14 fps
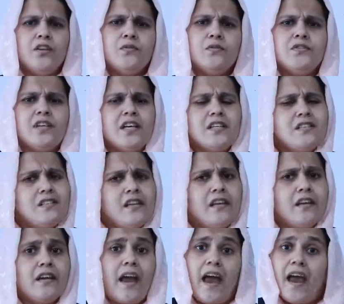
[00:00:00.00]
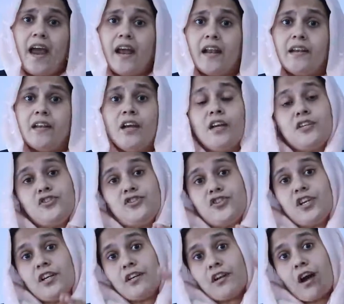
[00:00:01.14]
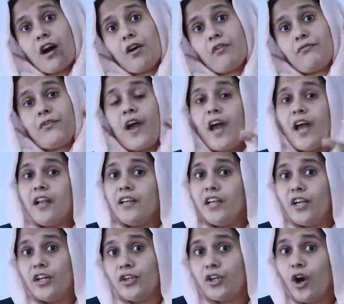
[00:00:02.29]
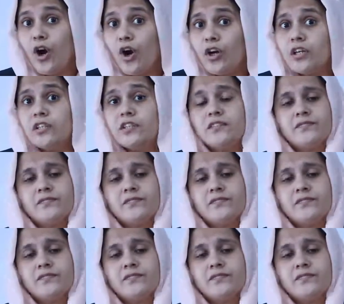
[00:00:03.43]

You just think an giraffe and a dog.